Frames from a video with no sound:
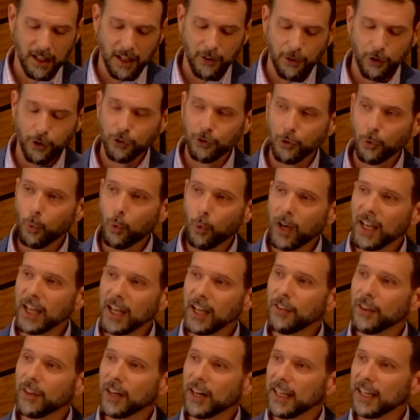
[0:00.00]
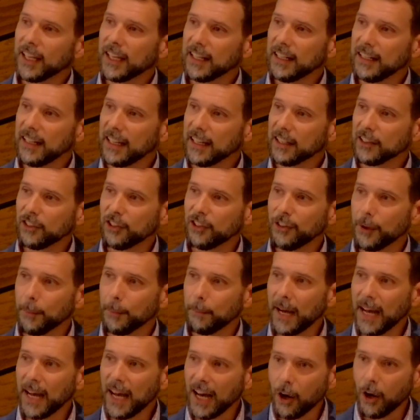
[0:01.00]
There's a way that I connect to the
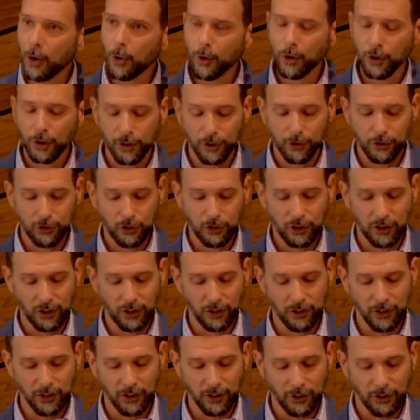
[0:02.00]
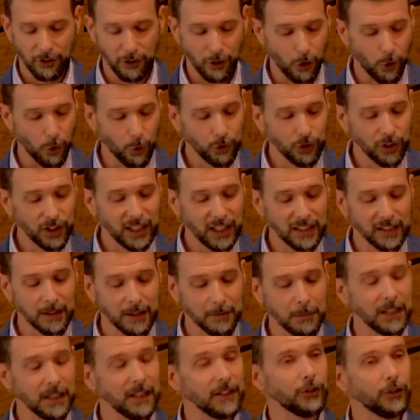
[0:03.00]
power of Jesus only in the
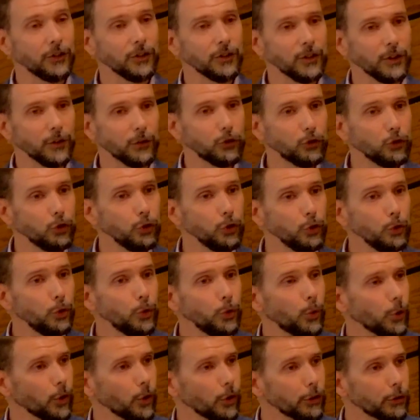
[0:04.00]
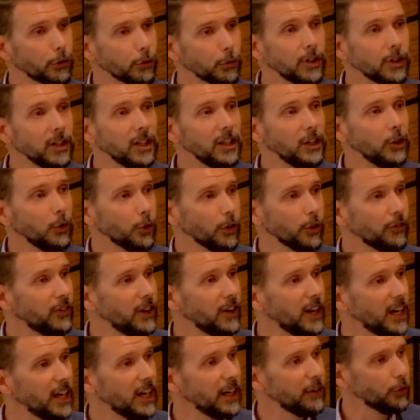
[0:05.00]
midst of two or three or
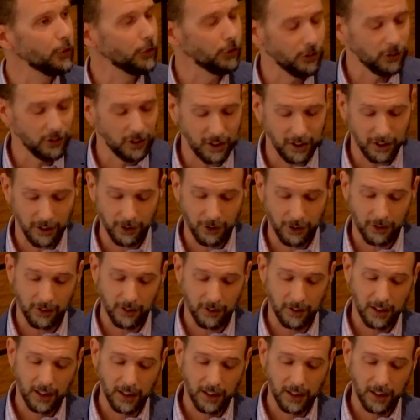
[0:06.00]
five or six.